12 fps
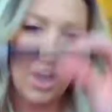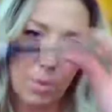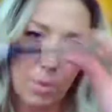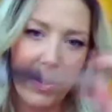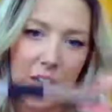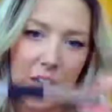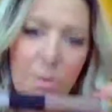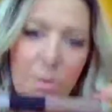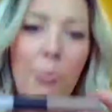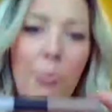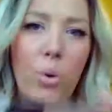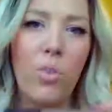I went with this.
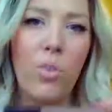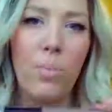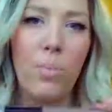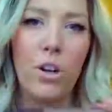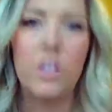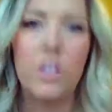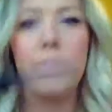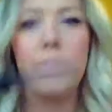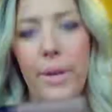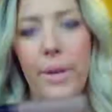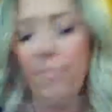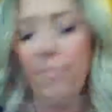Probably won't repurchase,
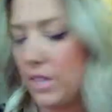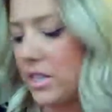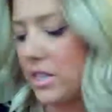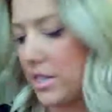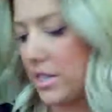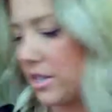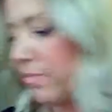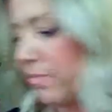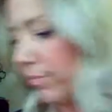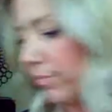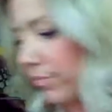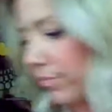but it's
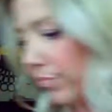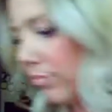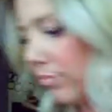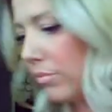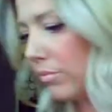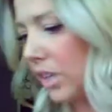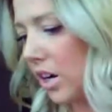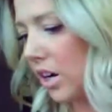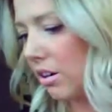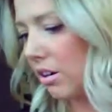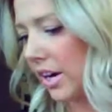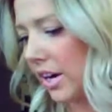decent.
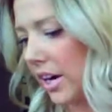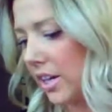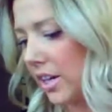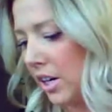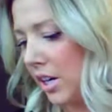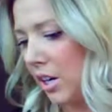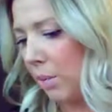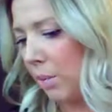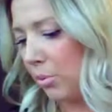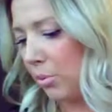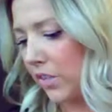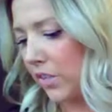Alright,
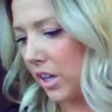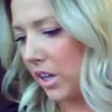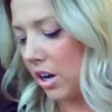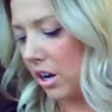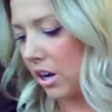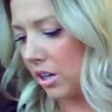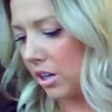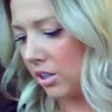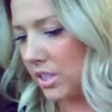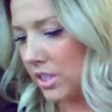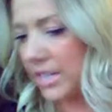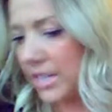moving
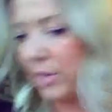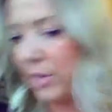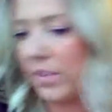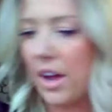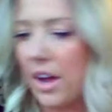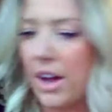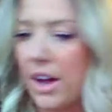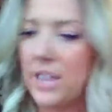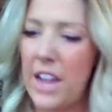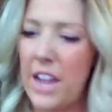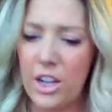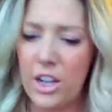on. Let's sticking with the
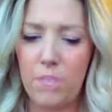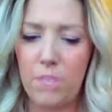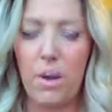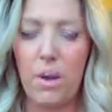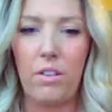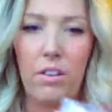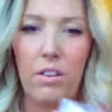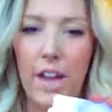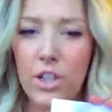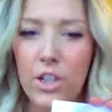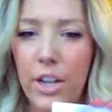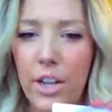eyes. I actually bought a little
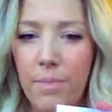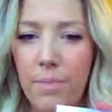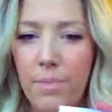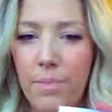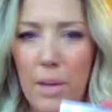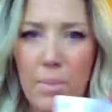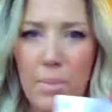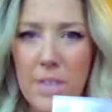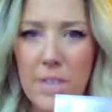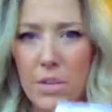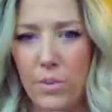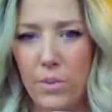lash kit. I'm
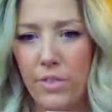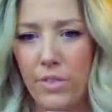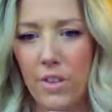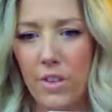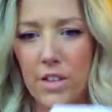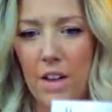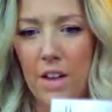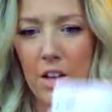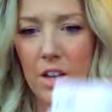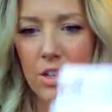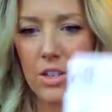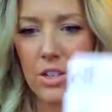obsessed with false
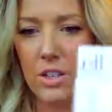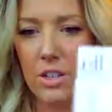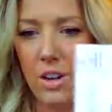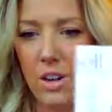eyelashes,